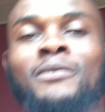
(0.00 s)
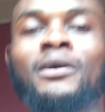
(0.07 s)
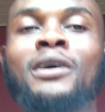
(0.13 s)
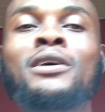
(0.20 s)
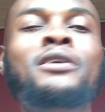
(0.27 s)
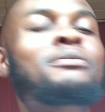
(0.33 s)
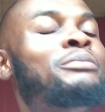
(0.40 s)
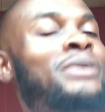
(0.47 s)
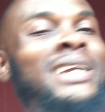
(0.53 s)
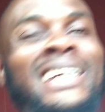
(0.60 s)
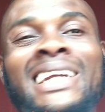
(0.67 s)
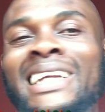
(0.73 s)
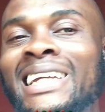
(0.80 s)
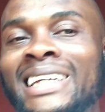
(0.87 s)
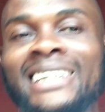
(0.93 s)
woman
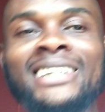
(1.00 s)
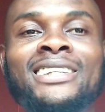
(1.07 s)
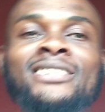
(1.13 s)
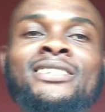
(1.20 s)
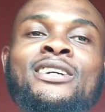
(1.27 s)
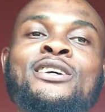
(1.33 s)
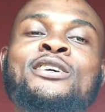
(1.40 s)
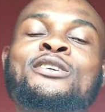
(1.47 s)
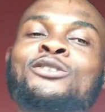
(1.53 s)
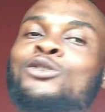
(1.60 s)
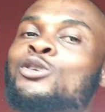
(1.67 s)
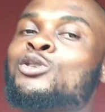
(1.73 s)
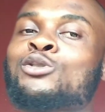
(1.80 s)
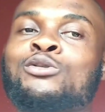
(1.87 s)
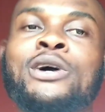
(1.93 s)
please
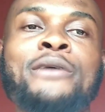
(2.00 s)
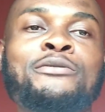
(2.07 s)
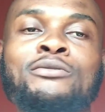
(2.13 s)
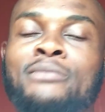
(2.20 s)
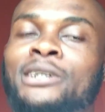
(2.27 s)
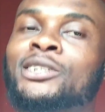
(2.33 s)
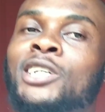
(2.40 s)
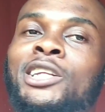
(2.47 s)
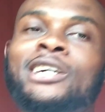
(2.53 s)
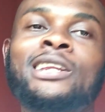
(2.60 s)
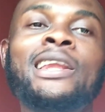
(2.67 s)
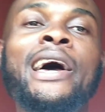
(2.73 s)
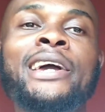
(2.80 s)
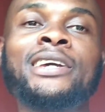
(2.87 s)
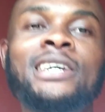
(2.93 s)
subscribe to my channel
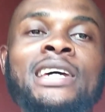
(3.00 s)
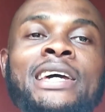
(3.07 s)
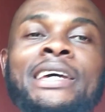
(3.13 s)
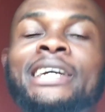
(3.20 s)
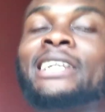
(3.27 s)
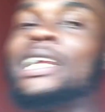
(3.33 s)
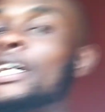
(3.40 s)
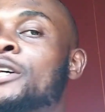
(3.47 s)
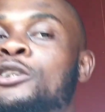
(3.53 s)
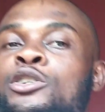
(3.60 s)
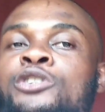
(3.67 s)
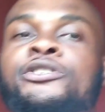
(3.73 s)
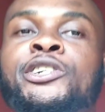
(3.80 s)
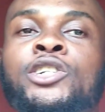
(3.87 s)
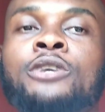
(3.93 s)
like hit the
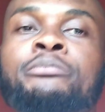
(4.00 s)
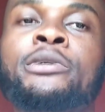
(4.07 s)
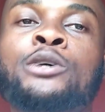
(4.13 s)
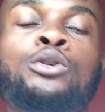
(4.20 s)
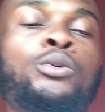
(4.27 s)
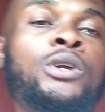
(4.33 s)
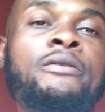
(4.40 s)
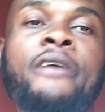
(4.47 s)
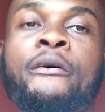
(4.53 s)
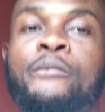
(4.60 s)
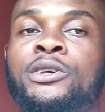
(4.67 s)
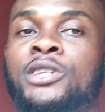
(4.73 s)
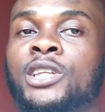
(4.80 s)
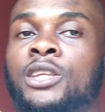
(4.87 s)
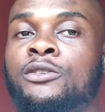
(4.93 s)
notification bell so whenever i
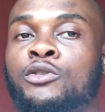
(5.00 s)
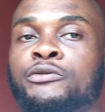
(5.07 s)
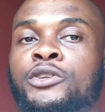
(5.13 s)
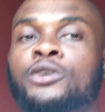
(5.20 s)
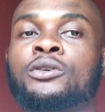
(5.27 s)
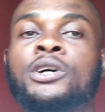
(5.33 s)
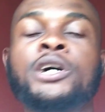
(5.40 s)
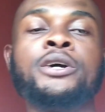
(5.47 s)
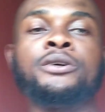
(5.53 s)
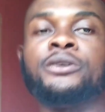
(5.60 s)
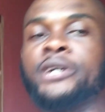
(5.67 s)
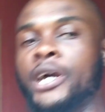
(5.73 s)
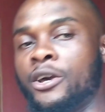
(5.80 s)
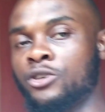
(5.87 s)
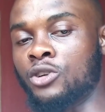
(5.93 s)
release the next video
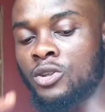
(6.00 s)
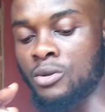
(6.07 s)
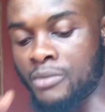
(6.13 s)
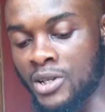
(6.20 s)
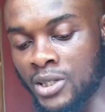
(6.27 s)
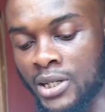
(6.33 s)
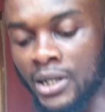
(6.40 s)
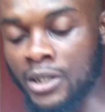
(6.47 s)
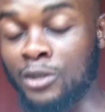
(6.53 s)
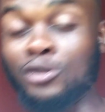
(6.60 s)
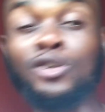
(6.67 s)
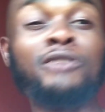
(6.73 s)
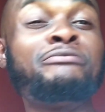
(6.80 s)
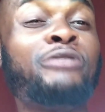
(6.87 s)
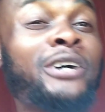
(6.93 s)
get it automatically
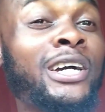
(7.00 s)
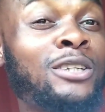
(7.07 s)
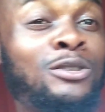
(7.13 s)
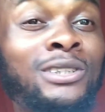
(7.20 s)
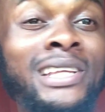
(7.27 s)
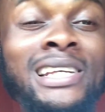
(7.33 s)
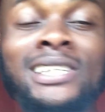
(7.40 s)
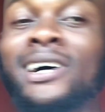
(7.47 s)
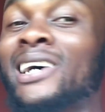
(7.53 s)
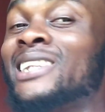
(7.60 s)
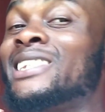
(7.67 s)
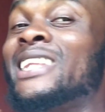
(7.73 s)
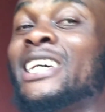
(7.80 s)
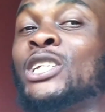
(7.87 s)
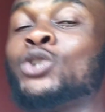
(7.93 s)
don't forget today is our
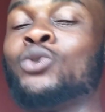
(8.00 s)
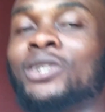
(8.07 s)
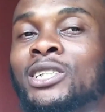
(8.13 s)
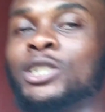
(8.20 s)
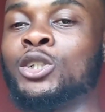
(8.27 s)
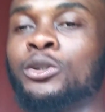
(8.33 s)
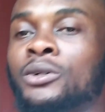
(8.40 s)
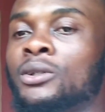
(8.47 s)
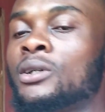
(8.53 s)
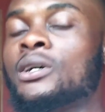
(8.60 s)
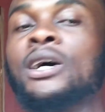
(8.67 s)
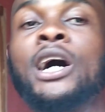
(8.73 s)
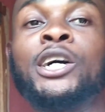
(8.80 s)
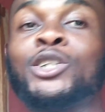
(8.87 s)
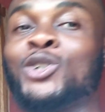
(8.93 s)
day 23
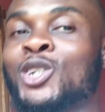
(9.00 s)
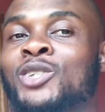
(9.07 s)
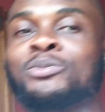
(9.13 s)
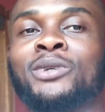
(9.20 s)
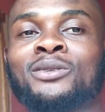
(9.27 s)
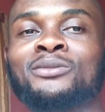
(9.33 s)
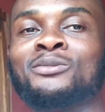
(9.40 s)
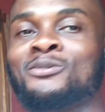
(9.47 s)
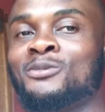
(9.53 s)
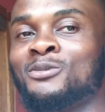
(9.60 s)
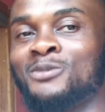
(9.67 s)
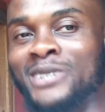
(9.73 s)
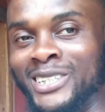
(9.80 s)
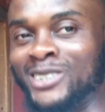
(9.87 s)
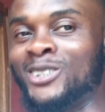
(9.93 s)
and trust me
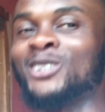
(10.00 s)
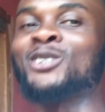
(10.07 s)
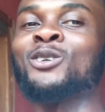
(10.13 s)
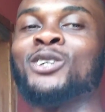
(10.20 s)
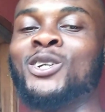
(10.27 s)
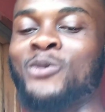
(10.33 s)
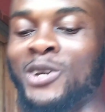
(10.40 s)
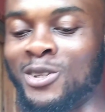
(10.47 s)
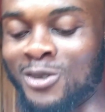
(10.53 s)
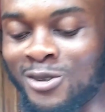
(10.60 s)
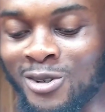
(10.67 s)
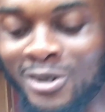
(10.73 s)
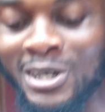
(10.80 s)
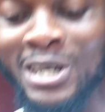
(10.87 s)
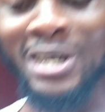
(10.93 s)
we are just on the way to
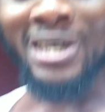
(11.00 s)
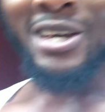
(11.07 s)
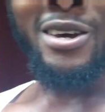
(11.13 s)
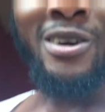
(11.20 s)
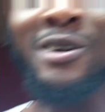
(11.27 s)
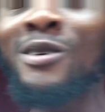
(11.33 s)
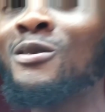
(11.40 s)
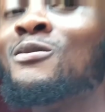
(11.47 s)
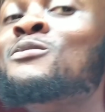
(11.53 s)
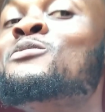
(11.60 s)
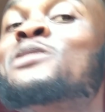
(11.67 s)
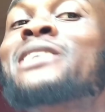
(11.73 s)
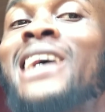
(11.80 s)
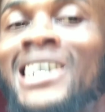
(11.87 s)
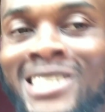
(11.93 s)
go
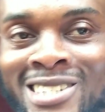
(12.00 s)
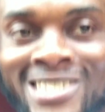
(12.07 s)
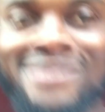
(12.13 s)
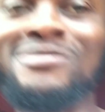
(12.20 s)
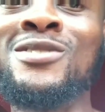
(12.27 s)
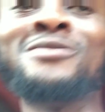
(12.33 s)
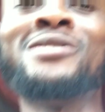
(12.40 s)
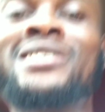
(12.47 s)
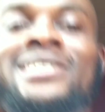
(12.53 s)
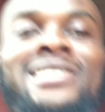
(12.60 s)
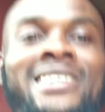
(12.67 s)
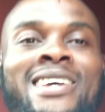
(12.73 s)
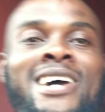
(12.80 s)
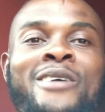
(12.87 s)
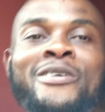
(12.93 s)
we are still moving
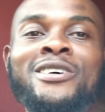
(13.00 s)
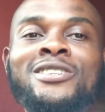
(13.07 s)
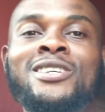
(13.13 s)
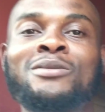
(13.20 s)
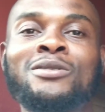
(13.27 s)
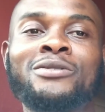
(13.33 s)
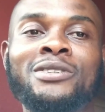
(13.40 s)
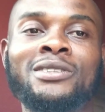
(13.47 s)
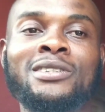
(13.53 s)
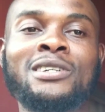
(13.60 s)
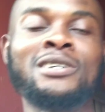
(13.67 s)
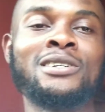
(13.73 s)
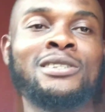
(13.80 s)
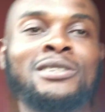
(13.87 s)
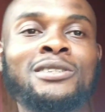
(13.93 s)
yeah we are still moving
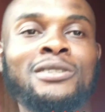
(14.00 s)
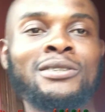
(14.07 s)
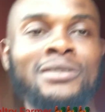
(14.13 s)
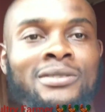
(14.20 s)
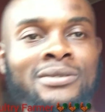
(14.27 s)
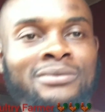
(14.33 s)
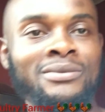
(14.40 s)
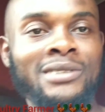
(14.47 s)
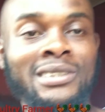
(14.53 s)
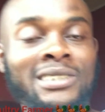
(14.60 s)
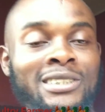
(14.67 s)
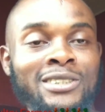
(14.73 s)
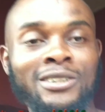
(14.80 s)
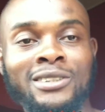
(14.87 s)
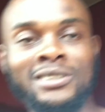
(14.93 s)
so
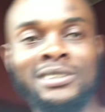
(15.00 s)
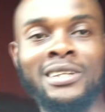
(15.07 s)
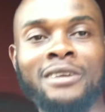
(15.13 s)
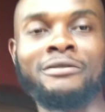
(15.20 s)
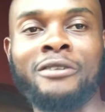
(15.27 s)
this is just the